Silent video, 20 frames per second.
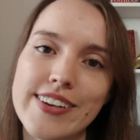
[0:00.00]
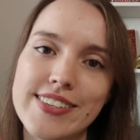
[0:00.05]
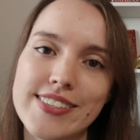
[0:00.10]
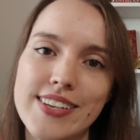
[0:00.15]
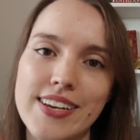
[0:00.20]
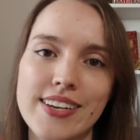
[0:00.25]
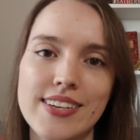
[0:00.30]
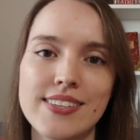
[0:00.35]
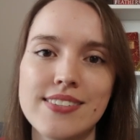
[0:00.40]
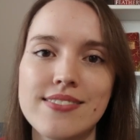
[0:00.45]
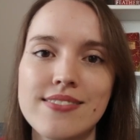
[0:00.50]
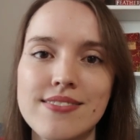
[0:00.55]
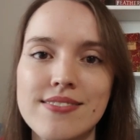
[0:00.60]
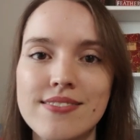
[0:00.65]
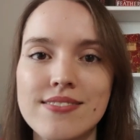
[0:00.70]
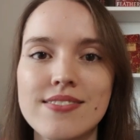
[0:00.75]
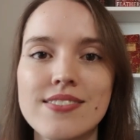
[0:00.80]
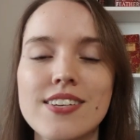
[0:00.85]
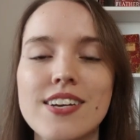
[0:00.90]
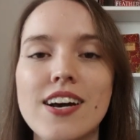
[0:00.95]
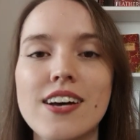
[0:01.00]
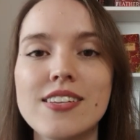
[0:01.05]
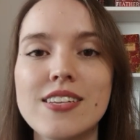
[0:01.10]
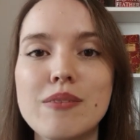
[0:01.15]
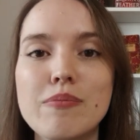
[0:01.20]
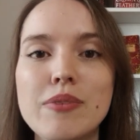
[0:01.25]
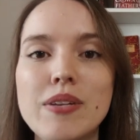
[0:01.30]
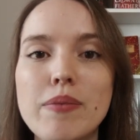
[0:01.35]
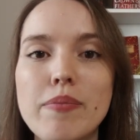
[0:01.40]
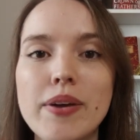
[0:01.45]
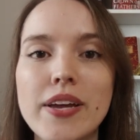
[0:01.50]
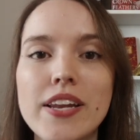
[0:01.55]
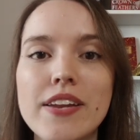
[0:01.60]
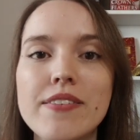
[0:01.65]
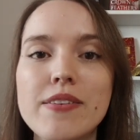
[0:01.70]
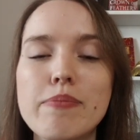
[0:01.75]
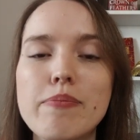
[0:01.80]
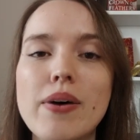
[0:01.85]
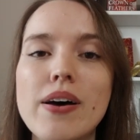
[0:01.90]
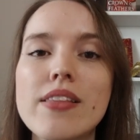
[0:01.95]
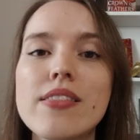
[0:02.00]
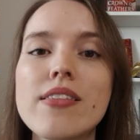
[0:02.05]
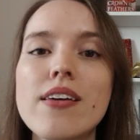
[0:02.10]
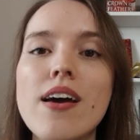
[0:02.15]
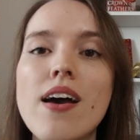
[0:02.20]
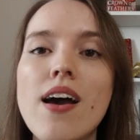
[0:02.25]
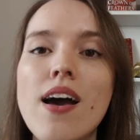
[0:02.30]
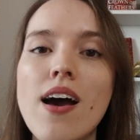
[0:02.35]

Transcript: because I got them in the beginning of the month.